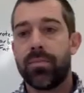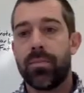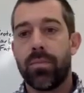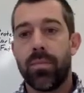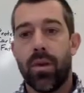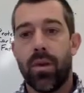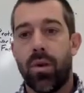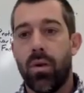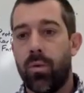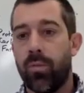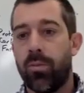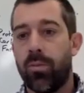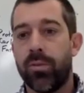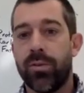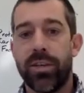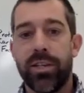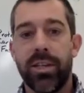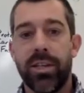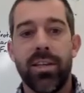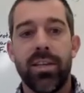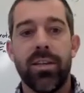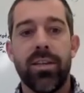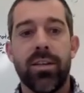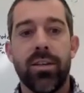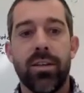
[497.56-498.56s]

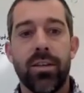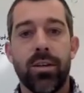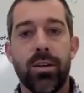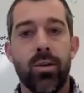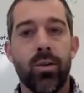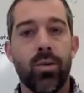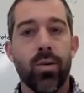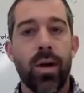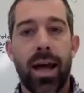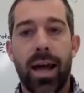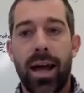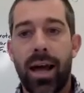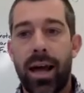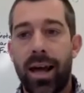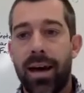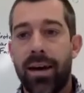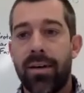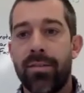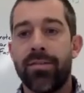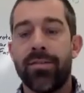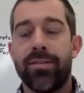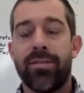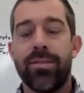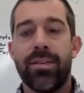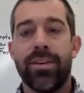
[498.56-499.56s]
Hopefully you
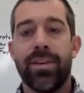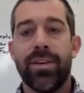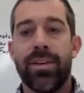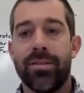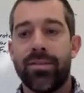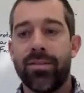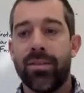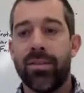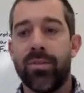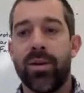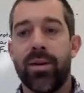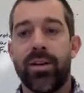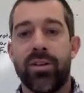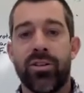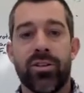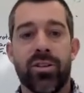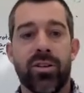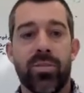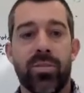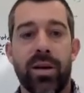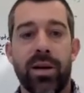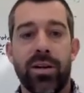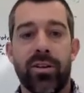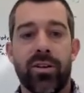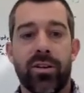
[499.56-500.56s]
have information
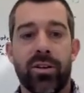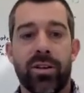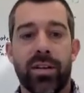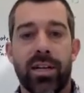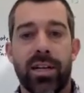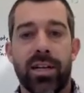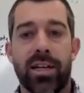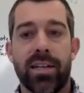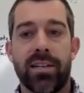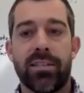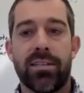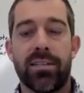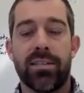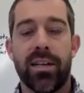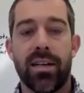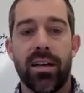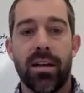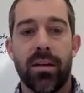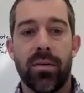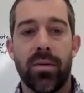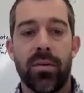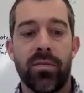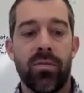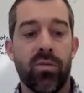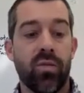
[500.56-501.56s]
about your clients.
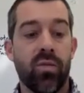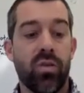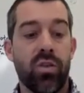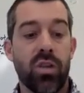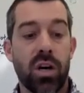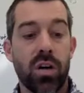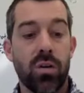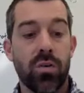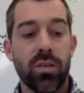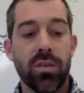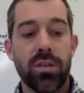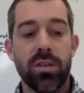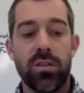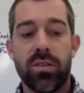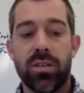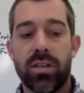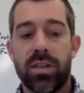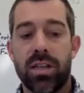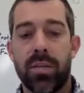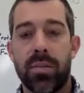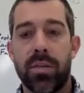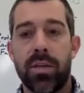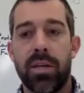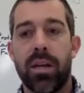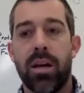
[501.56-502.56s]
If you don't, you can
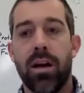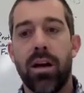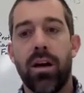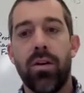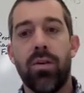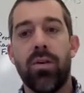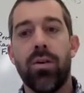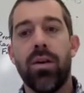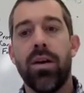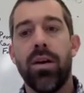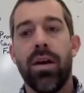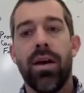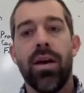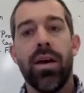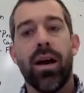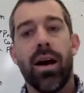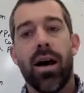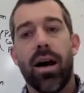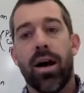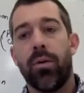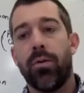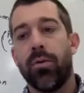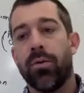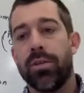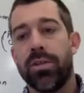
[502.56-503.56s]
let me know.
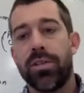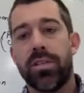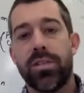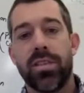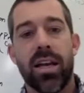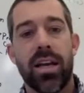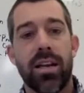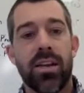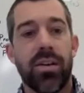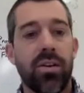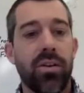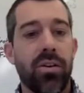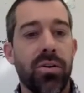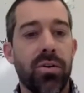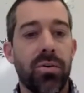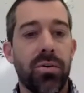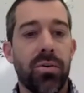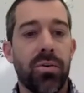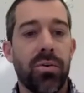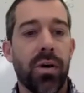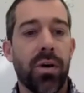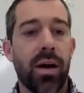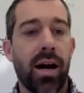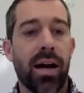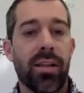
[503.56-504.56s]
I will send
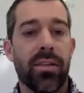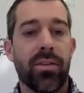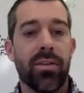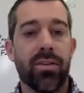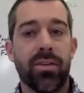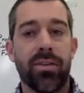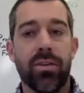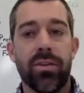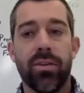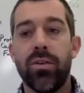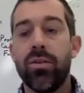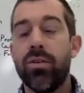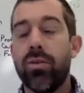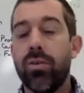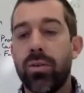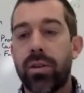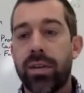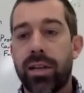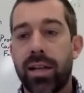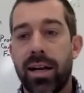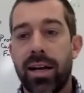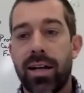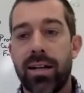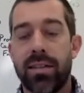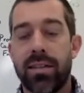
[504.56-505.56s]
you either new
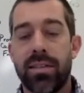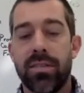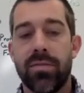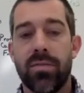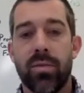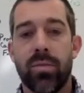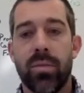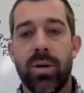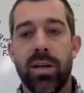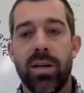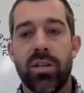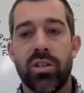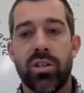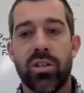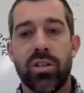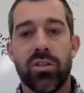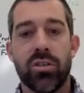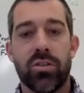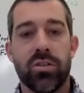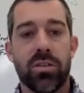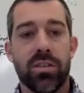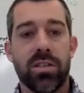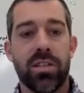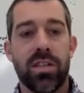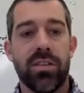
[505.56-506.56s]
client information
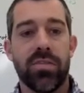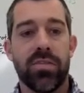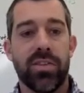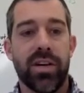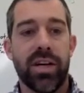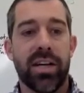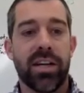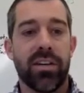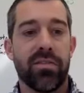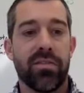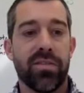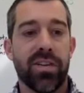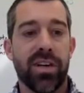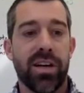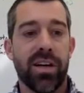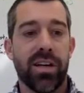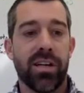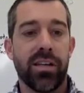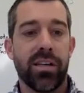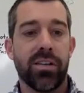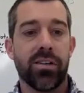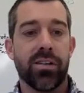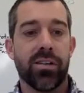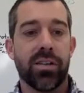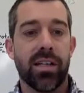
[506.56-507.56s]
or see if I can
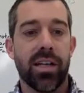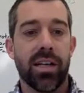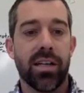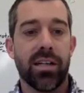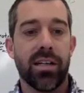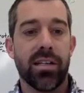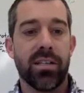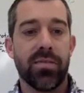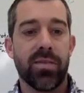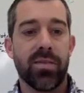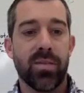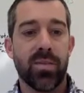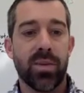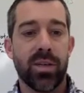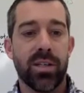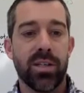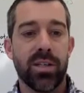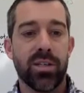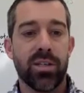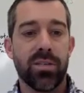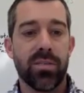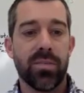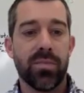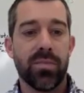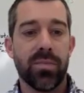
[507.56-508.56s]
find your client
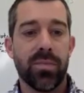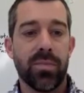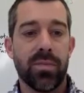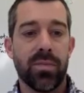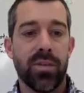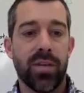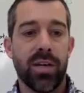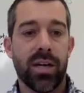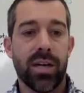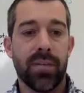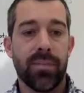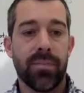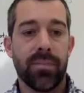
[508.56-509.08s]
information. Okay.